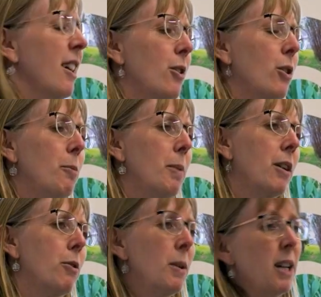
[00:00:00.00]
that's good
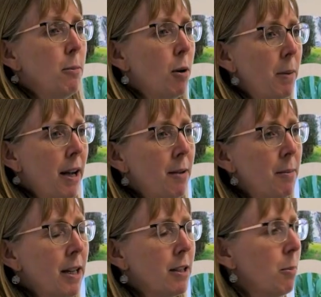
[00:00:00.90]
because we need more
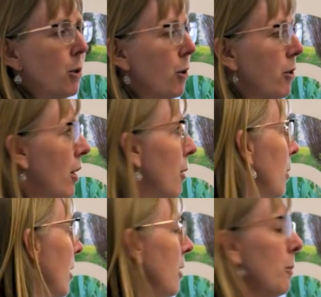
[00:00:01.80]
biomass, but also
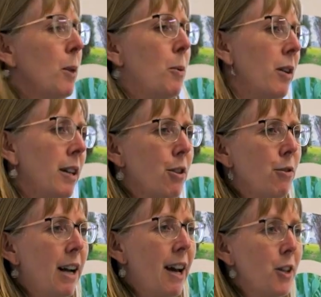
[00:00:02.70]
we want
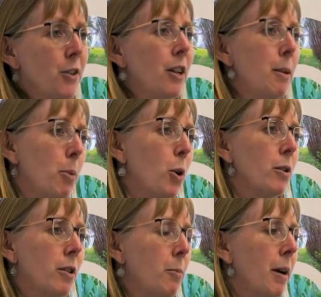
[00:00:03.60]
less reliance on
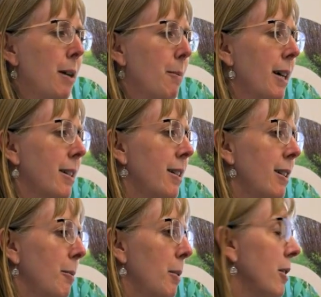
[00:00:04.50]
imported biomass,
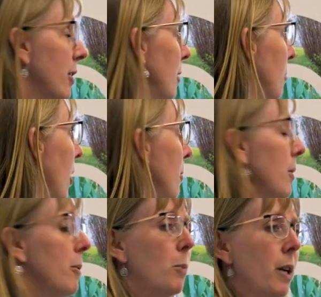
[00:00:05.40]
because at the
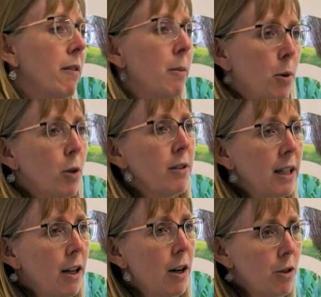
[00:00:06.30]
moment we're
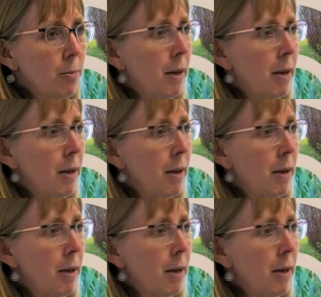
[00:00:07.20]
importing large